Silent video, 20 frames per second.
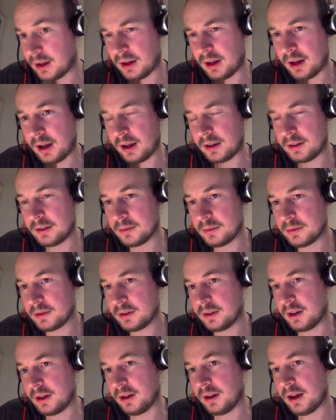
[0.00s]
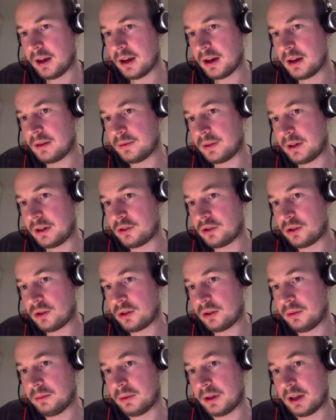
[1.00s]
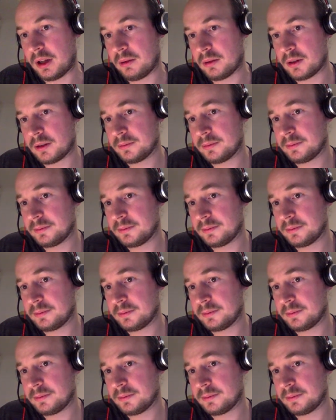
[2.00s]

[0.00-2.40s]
items, alive, injured, whatever,